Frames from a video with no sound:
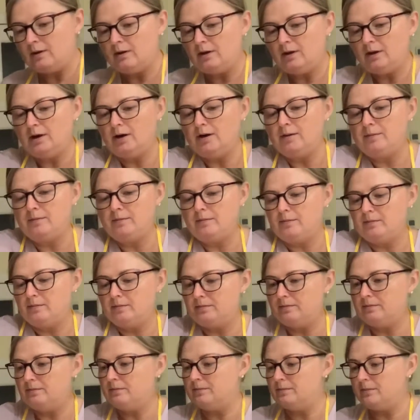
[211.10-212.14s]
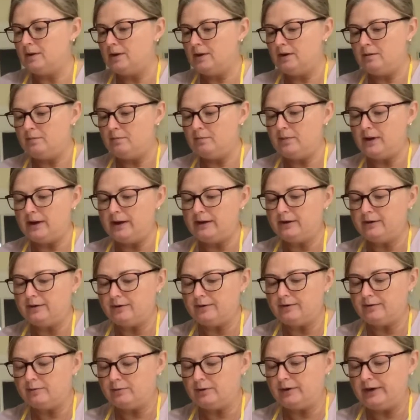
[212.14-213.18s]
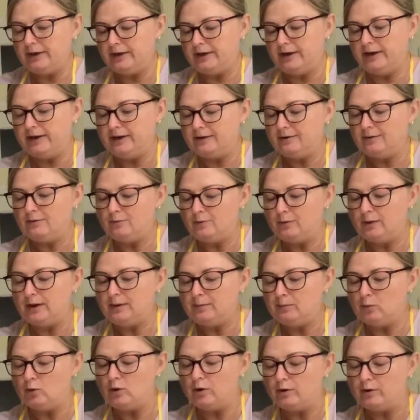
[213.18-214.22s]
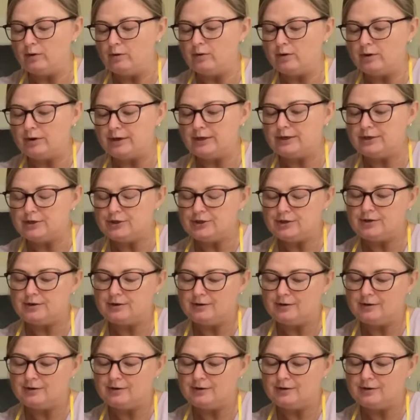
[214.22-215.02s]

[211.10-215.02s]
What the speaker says: And I'm micrograding 1 more orange.